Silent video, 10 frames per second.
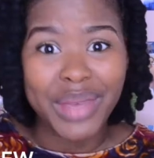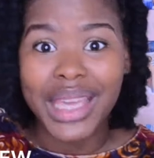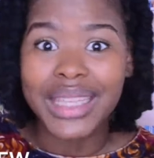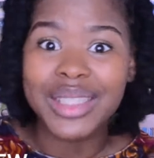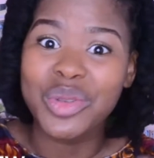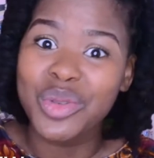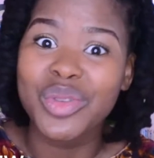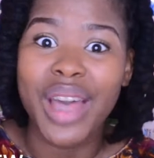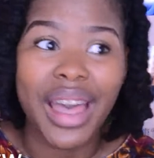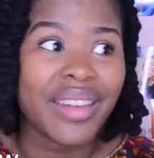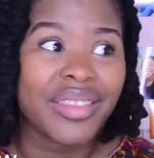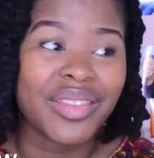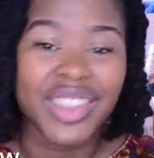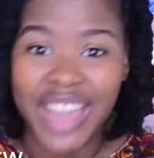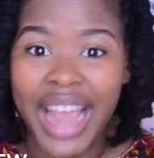beings who have
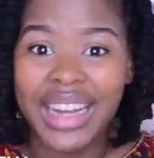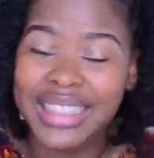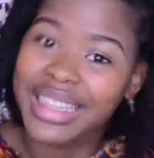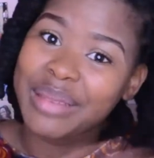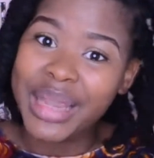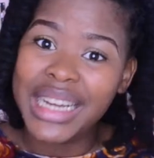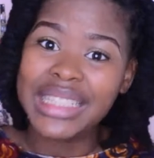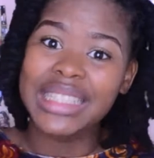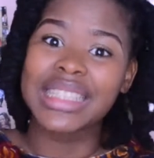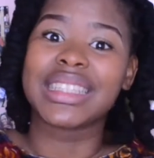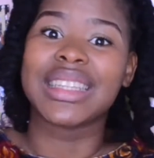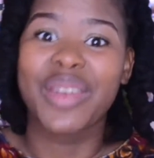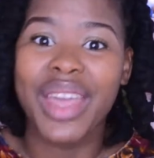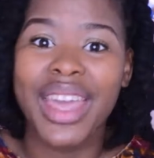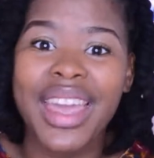vaginas and penises,
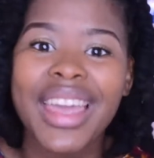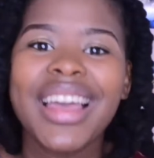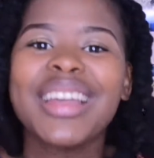okay?